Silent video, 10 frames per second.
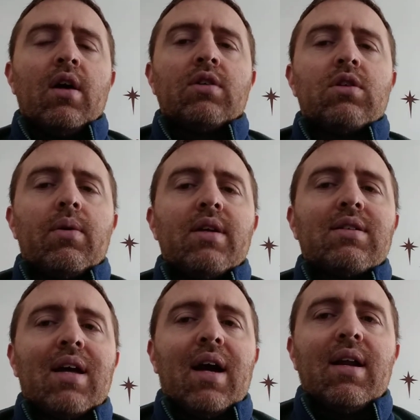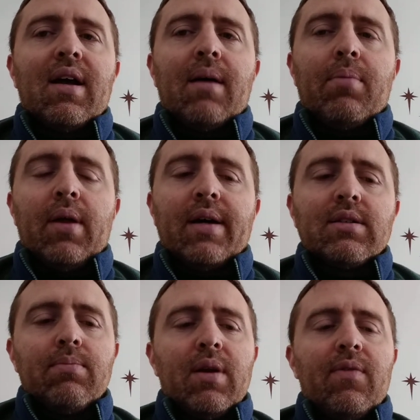So it is kind of complex,
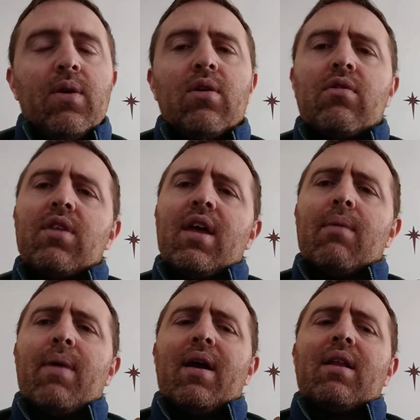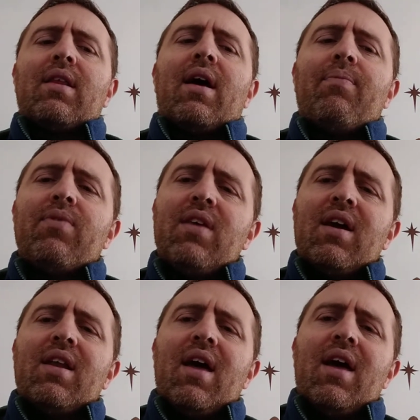but if you just think about it, that
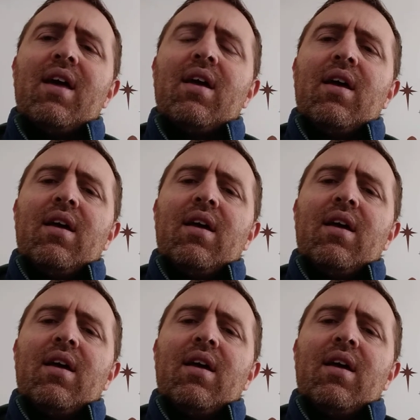DNA